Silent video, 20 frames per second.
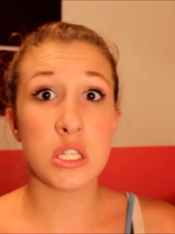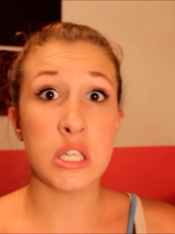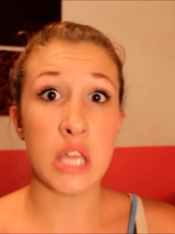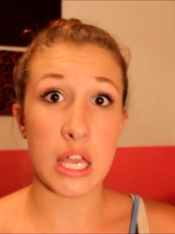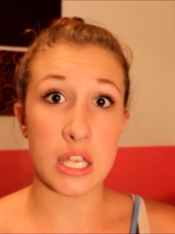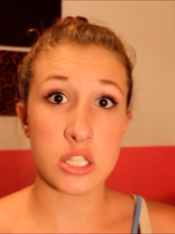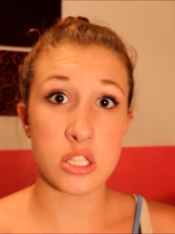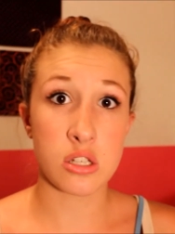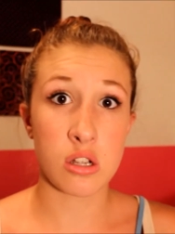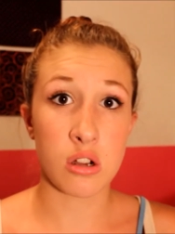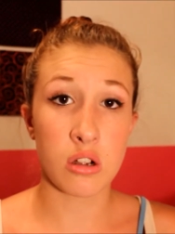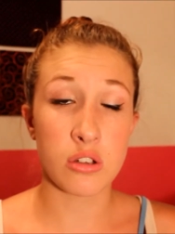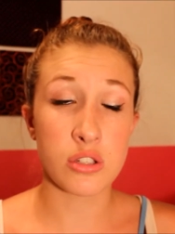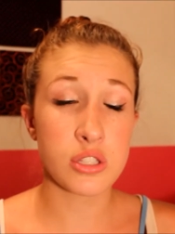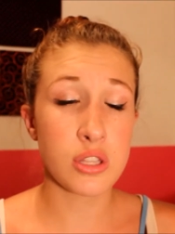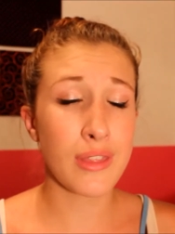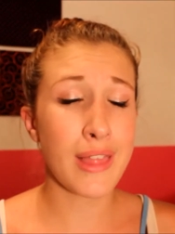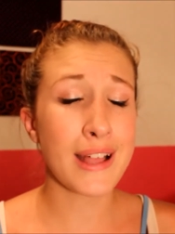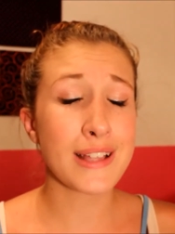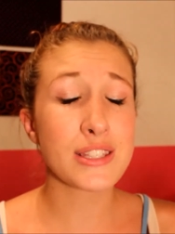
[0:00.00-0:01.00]
Yes, girl.
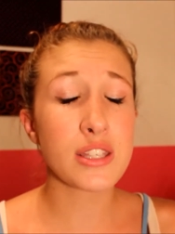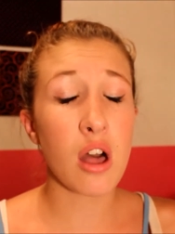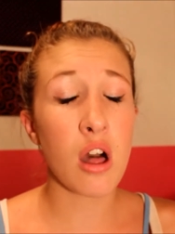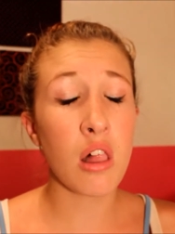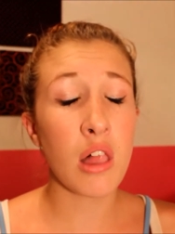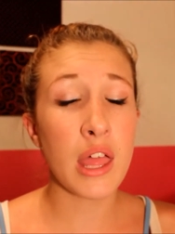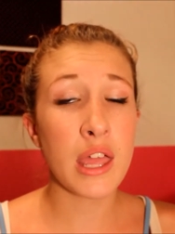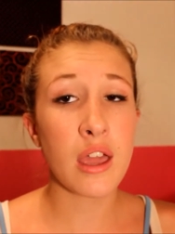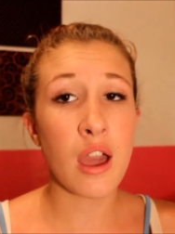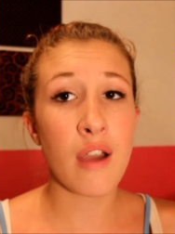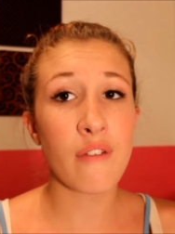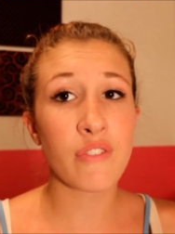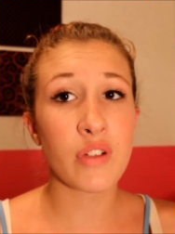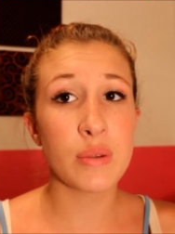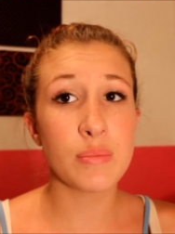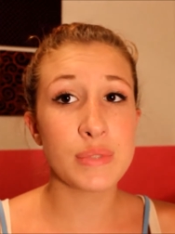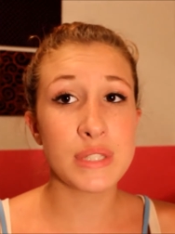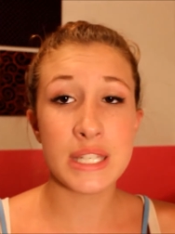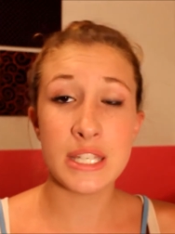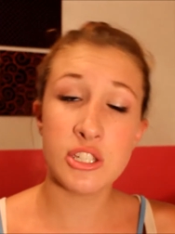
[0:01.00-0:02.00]
So that's all I got
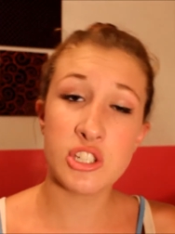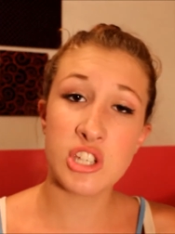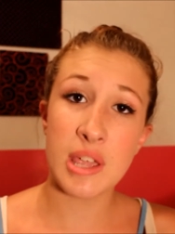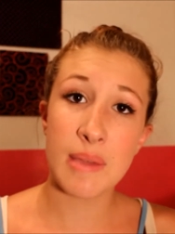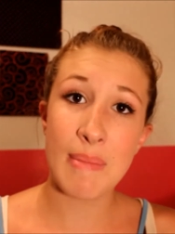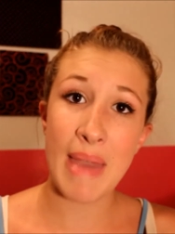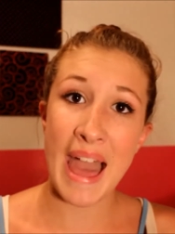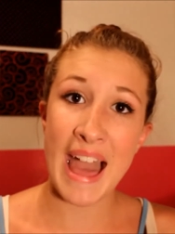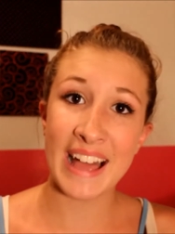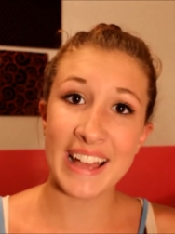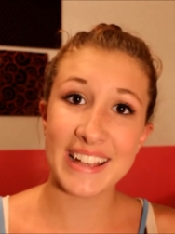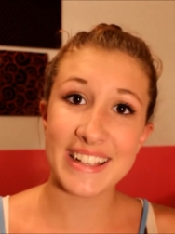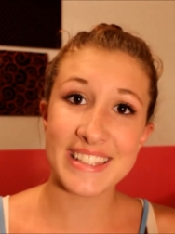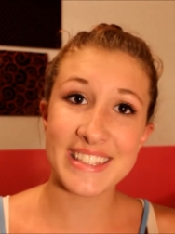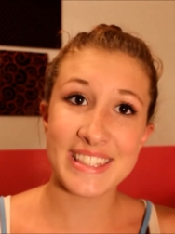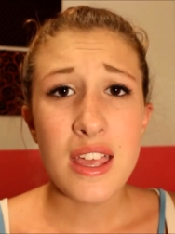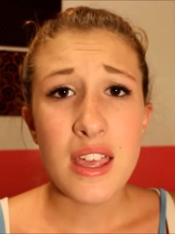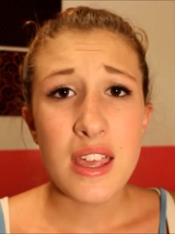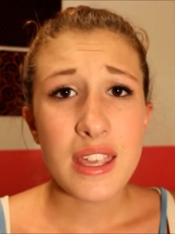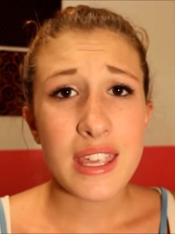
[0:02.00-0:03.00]
from TJ Maxx.
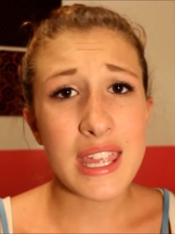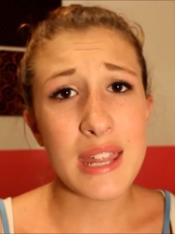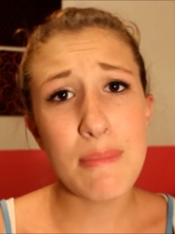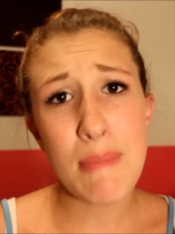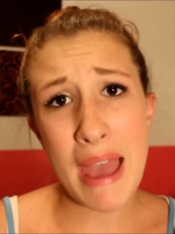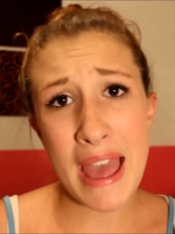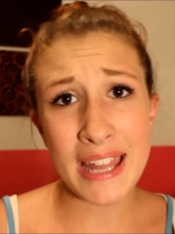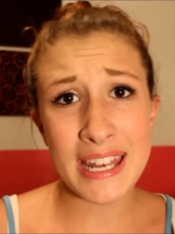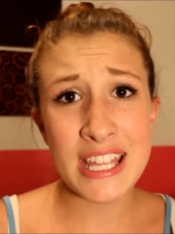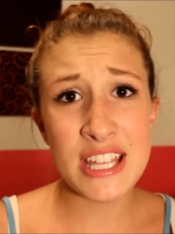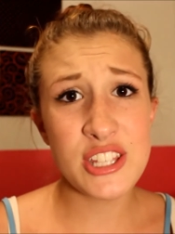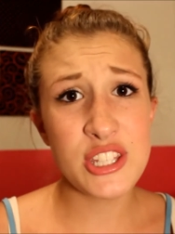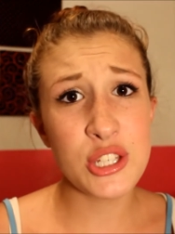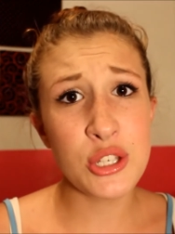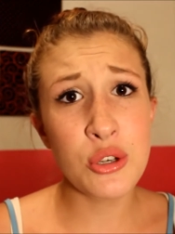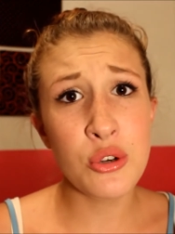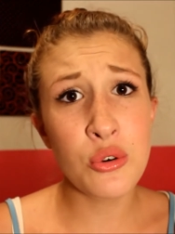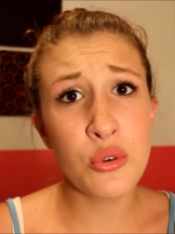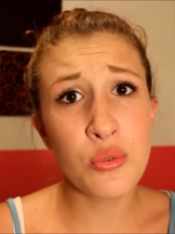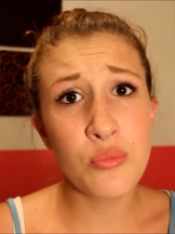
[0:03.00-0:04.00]
Can Maddie
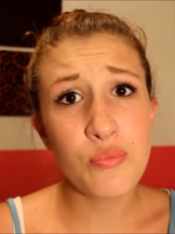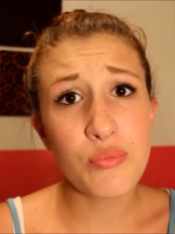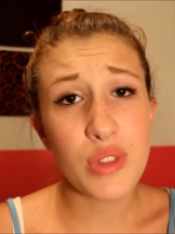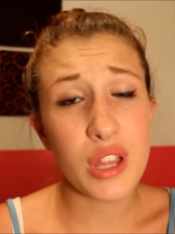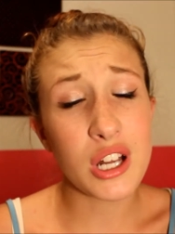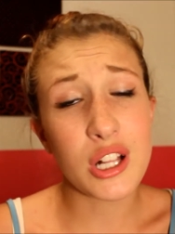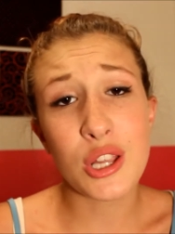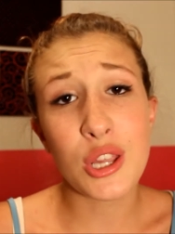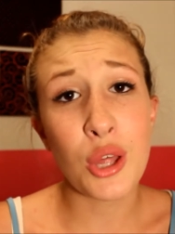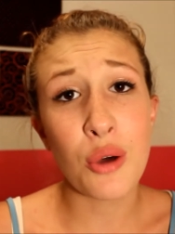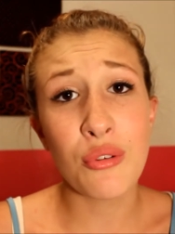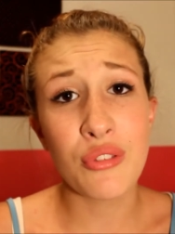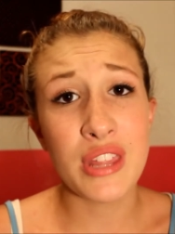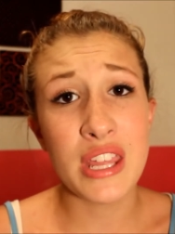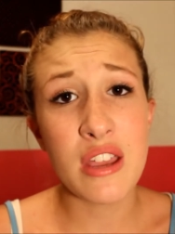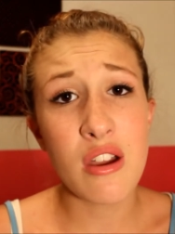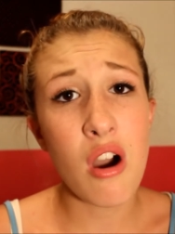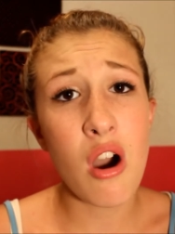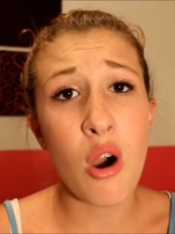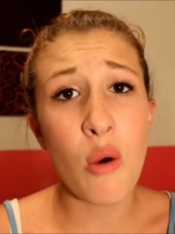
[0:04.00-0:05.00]
do a
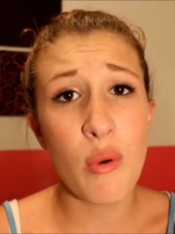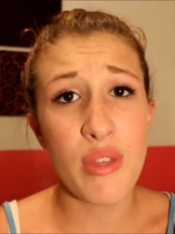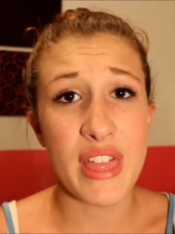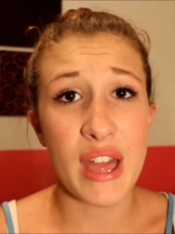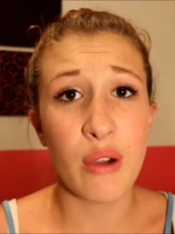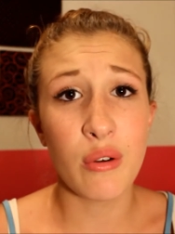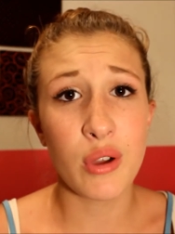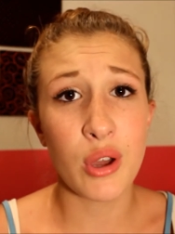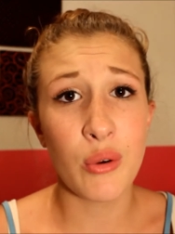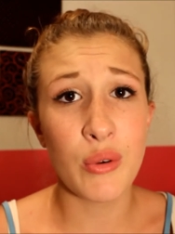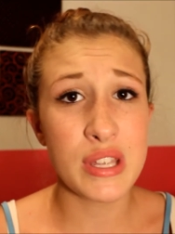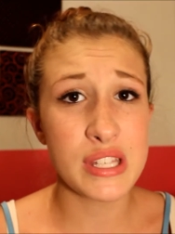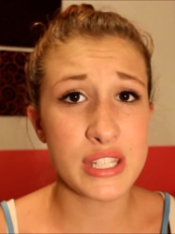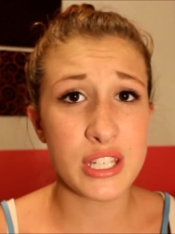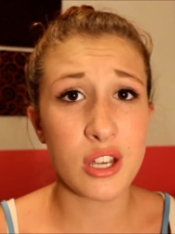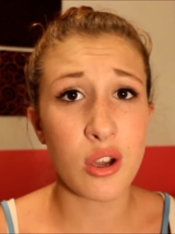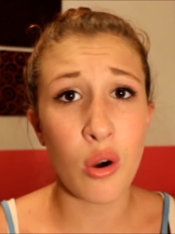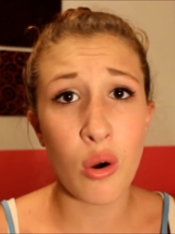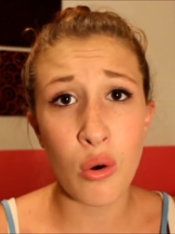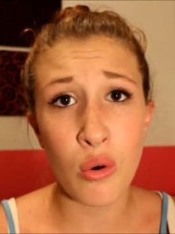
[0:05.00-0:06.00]
clothing haul without going
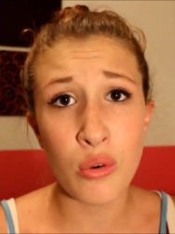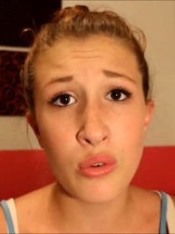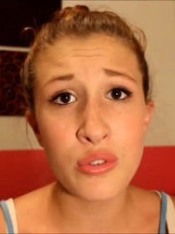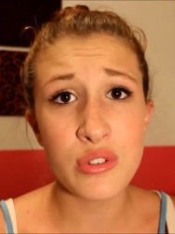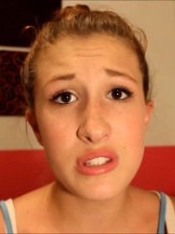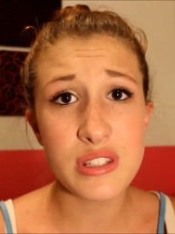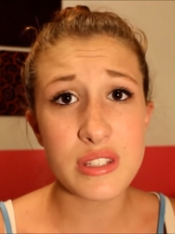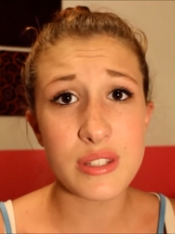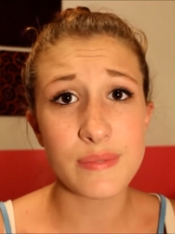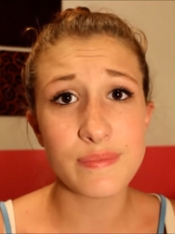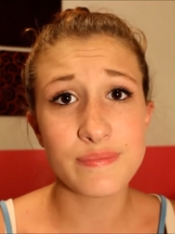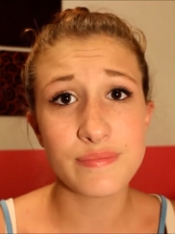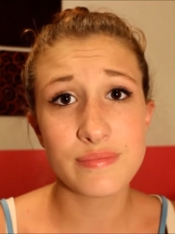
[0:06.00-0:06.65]
to Kohl's?